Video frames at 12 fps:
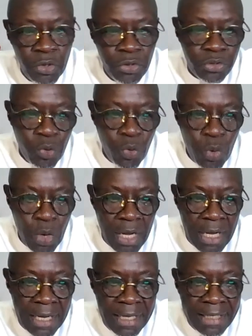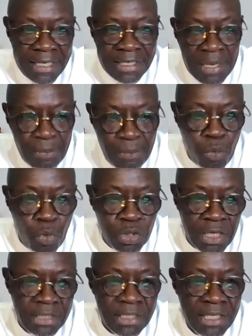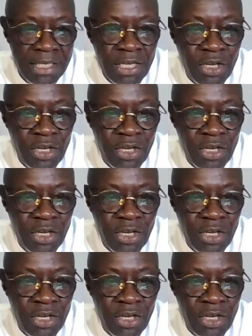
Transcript: So it is important,